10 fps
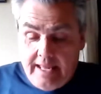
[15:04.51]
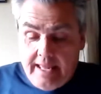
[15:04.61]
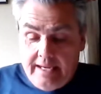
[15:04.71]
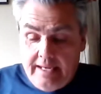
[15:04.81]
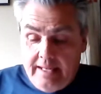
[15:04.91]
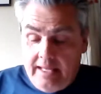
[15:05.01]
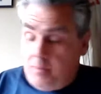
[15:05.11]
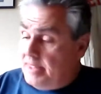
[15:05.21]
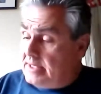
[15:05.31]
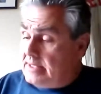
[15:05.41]
and he
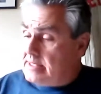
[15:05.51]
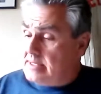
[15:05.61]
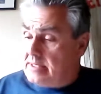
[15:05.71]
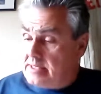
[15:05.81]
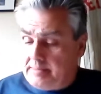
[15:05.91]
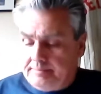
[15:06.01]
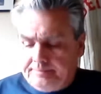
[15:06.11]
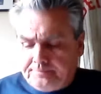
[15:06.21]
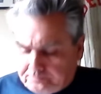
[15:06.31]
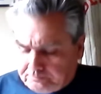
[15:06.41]
went the distance,
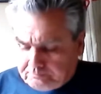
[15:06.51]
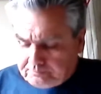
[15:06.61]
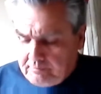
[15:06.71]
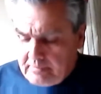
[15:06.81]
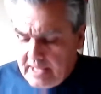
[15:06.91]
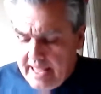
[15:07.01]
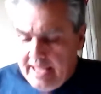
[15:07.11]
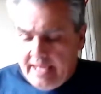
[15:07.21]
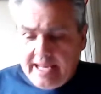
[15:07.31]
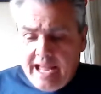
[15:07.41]

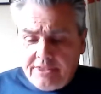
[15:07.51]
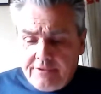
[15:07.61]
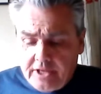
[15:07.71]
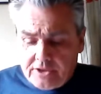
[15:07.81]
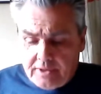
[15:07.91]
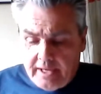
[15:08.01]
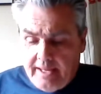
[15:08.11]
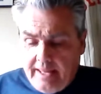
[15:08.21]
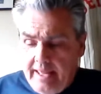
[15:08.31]
and he got the victory.